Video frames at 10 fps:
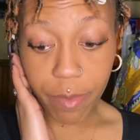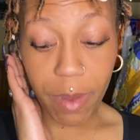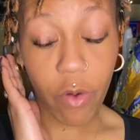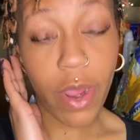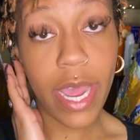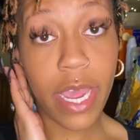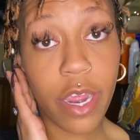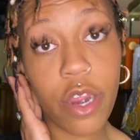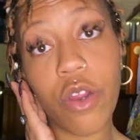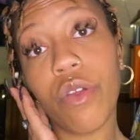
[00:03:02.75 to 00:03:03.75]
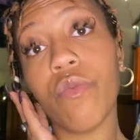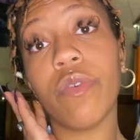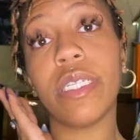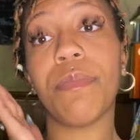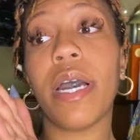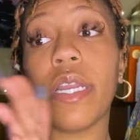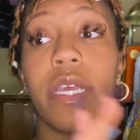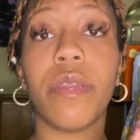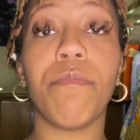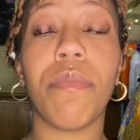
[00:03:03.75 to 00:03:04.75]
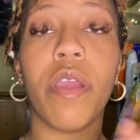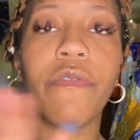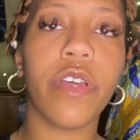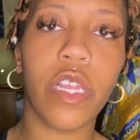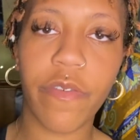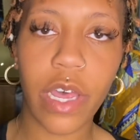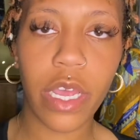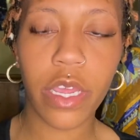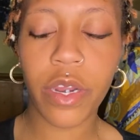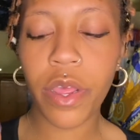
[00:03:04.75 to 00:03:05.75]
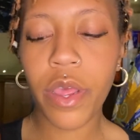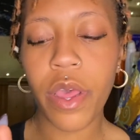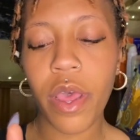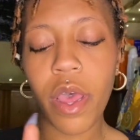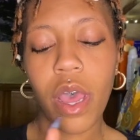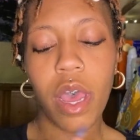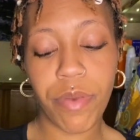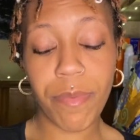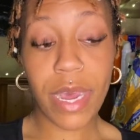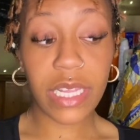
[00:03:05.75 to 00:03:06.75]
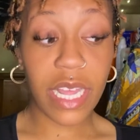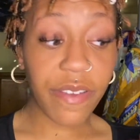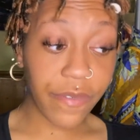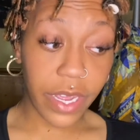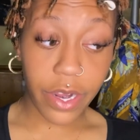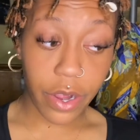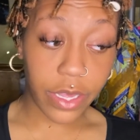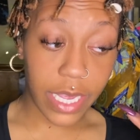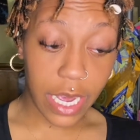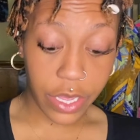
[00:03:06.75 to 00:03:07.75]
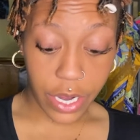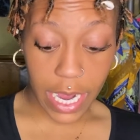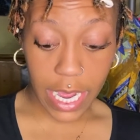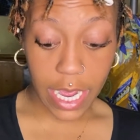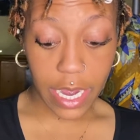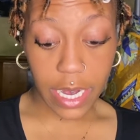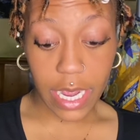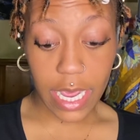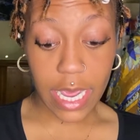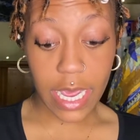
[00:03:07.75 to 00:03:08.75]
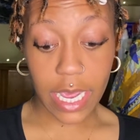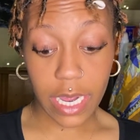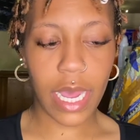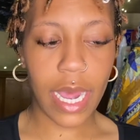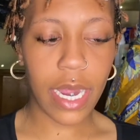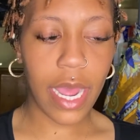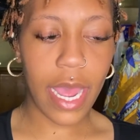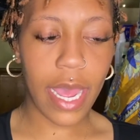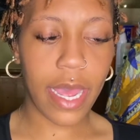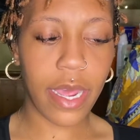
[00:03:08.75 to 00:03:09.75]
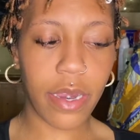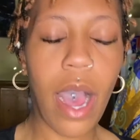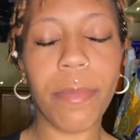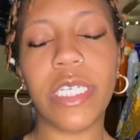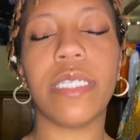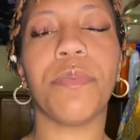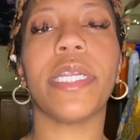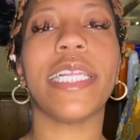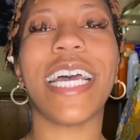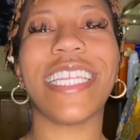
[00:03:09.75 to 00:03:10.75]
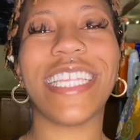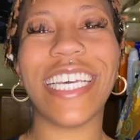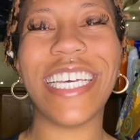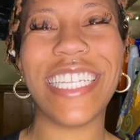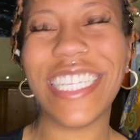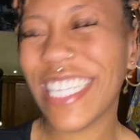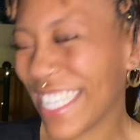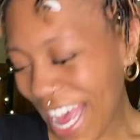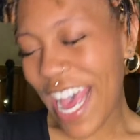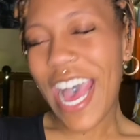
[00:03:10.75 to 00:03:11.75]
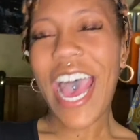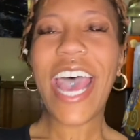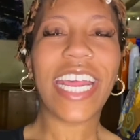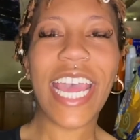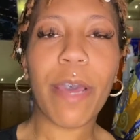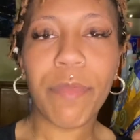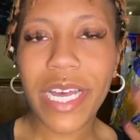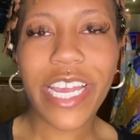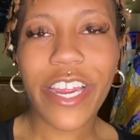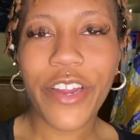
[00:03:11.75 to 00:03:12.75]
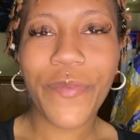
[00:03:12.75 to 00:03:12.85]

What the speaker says: my right ear, responded perfectly fine. But my left ear, on the other hand, it kind of had, I'm going to just put it like this. I had a cat butt ear.